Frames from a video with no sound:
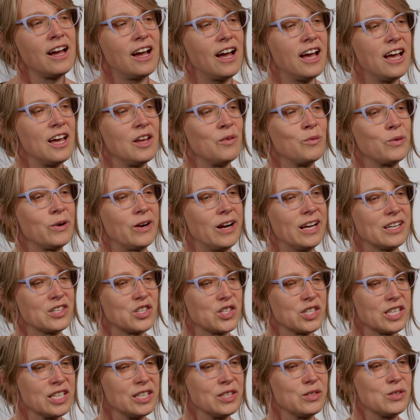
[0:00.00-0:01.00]
and we're
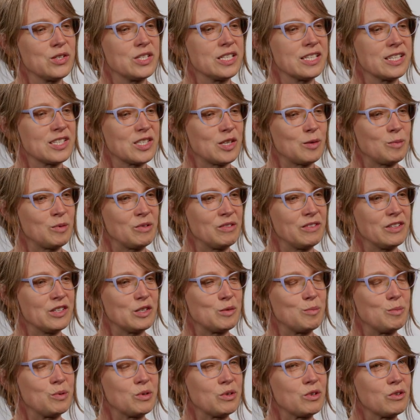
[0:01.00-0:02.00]
actually losing some of
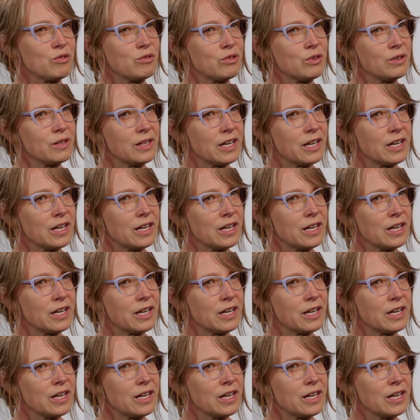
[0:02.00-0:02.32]
these beautiful